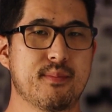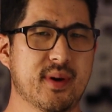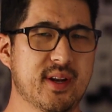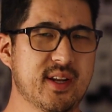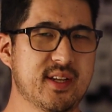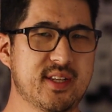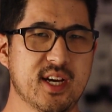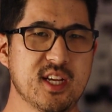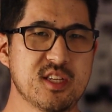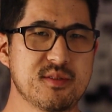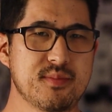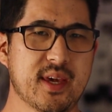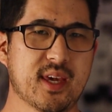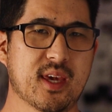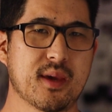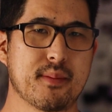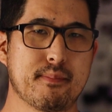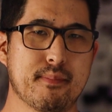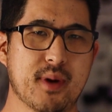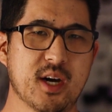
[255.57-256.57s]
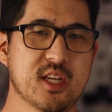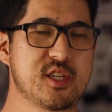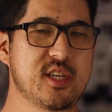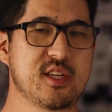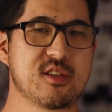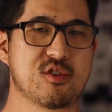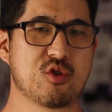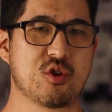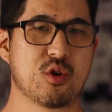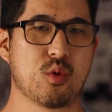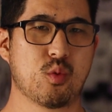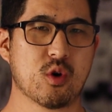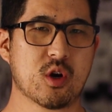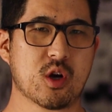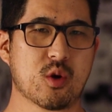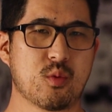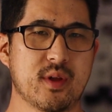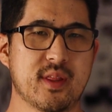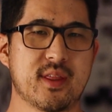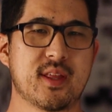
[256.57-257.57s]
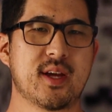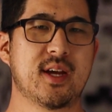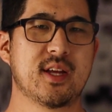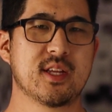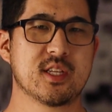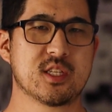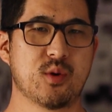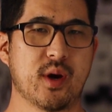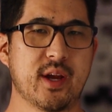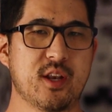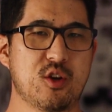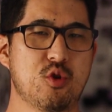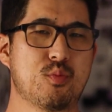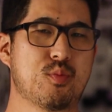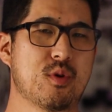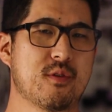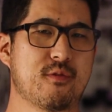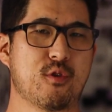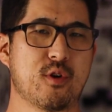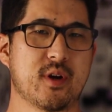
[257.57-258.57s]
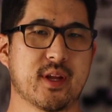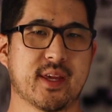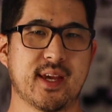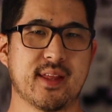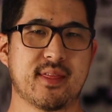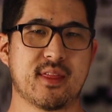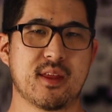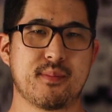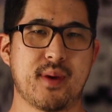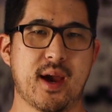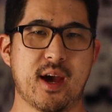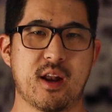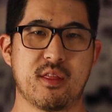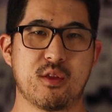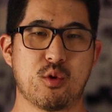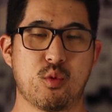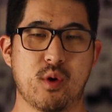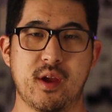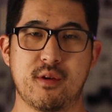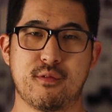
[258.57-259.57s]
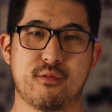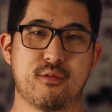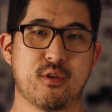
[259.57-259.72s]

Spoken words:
but it does make it much easier to work with, so I do prefer to get them out of the way